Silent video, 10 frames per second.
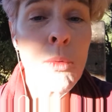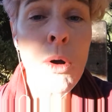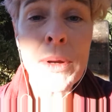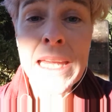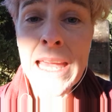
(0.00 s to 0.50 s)

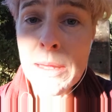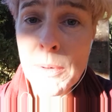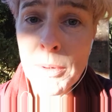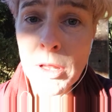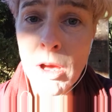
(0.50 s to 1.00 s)
what we're
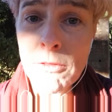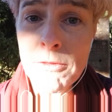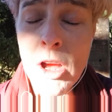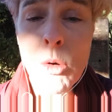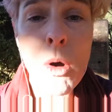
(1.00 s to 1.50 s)
capable
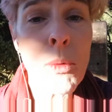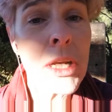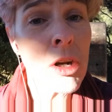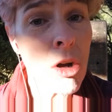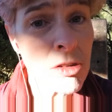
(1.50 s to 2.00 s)
of, what
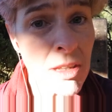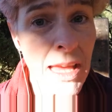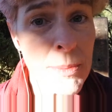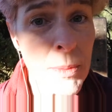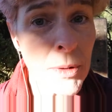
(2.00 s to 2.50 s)
we're not
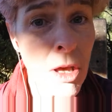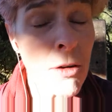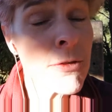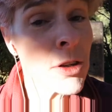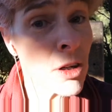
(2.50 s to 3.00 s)
capable
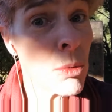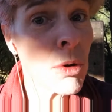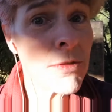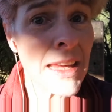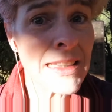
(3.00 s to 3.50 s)
of, you know,
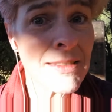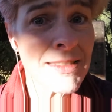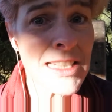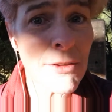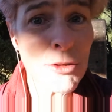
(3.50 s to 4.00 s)
all of that
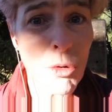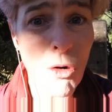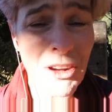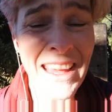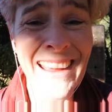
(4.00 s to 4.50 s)

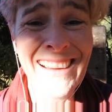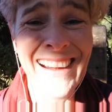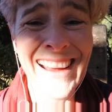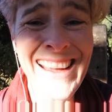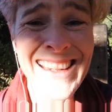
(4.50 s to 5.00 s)
self-talk,
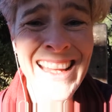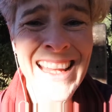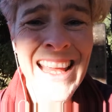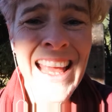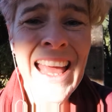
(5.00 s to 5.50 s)
right?
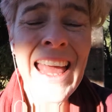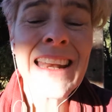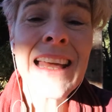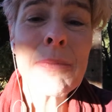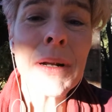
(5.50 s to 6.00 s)

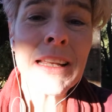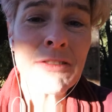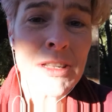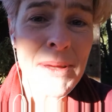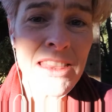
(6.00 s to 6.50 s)
And our
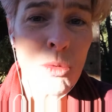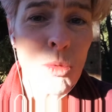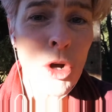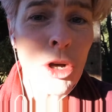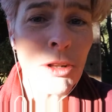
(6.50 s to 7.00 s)
beliefs about the
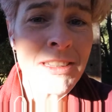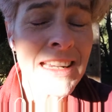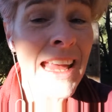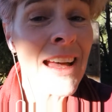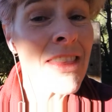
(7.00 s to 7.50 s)
world
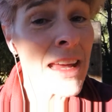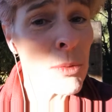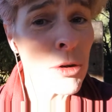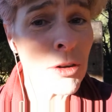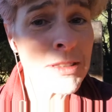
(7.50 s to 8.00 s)
and how
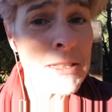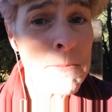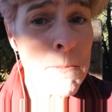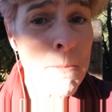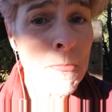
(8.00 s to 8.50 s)
that
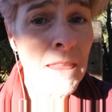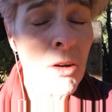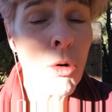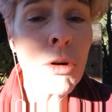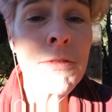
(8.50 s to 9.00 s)
works.
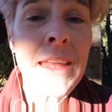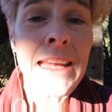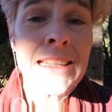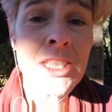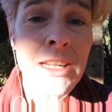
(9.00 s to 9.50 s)
All of
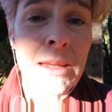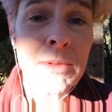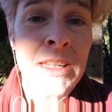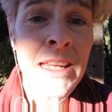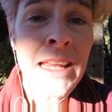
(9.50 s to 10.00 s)
that has
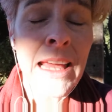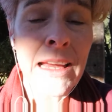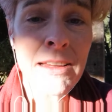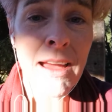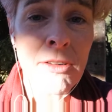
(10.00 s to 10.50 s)
shaped
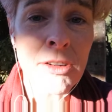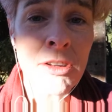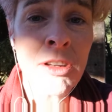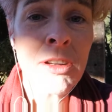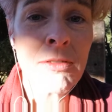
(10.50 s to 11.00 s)
our
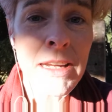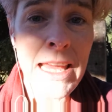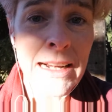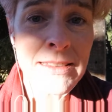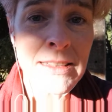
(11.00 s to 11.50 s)
current
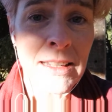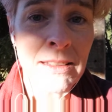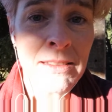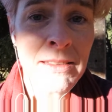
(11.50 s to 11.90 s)
reality.